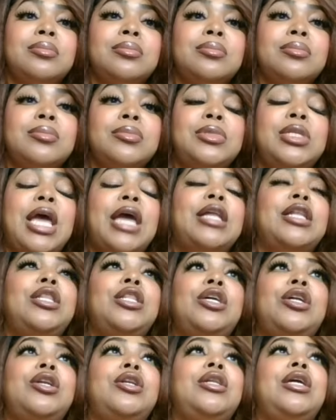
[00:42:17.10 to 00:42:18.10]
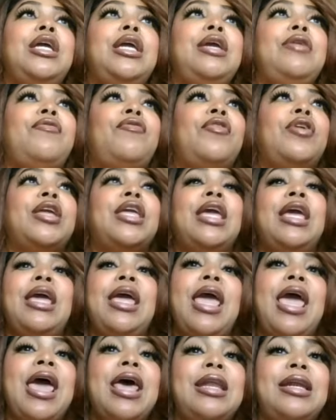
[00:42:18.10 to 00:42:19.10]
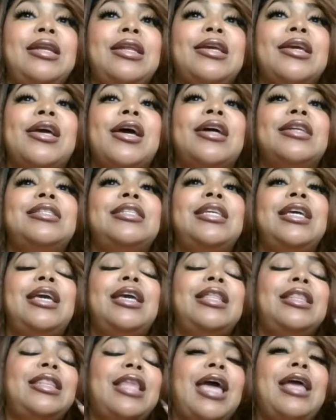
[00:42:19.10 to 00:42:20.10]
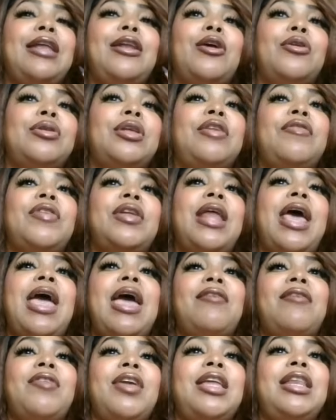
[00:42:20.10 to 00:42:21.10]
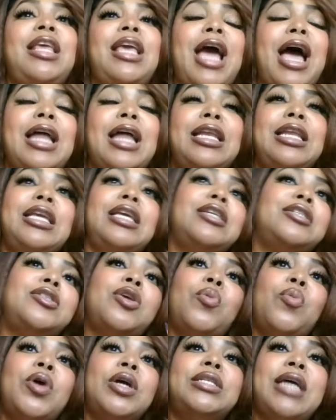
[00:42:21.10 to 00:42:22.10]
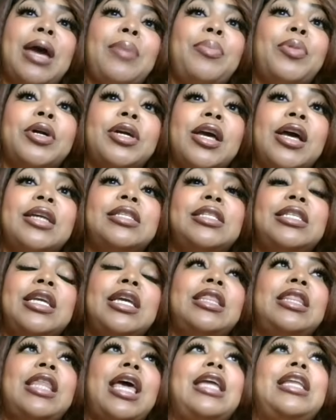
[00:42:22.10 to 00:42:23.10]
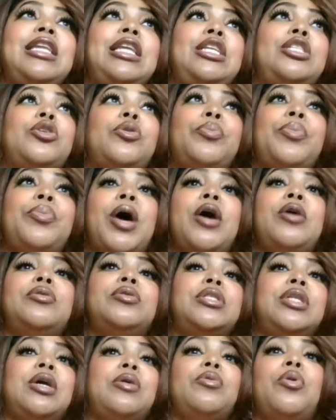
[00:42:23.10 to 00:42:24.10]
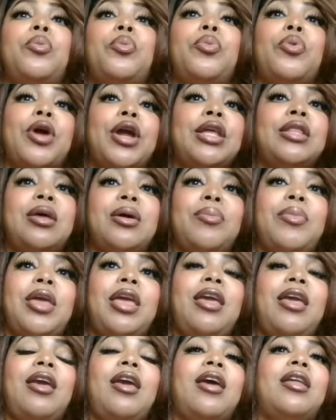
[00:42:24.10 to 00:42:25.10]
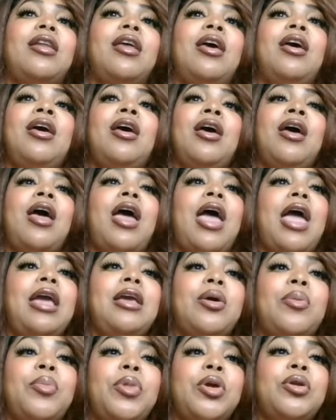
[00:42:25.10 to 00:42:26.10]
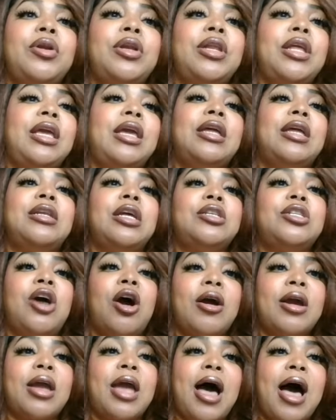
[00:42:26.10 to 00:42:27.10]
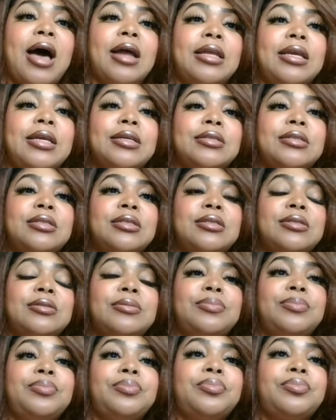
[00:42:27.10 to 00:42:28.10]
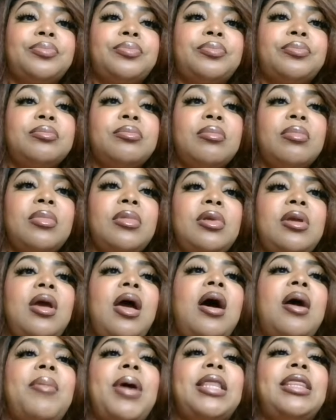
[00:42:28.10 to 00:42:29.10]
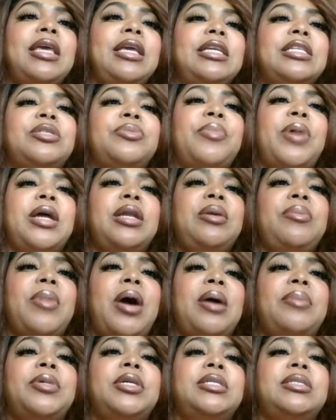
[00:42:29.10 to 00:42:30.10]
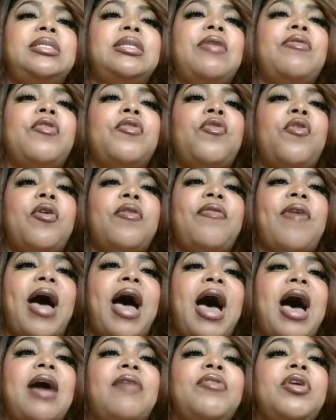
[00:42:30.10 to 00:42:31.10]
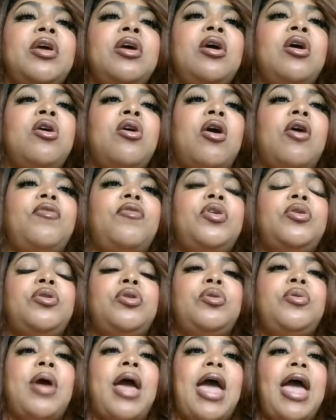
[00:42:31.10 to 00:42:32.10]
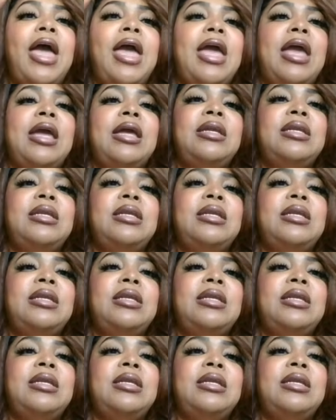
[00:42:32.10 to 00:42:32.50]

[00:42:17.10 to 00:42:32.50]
They literally forget editing content. They don't even have any ideas of what type of content they need to post that will bring them in a community and their target audience. I think it's Money Mama 745, or if you do $H-LEE,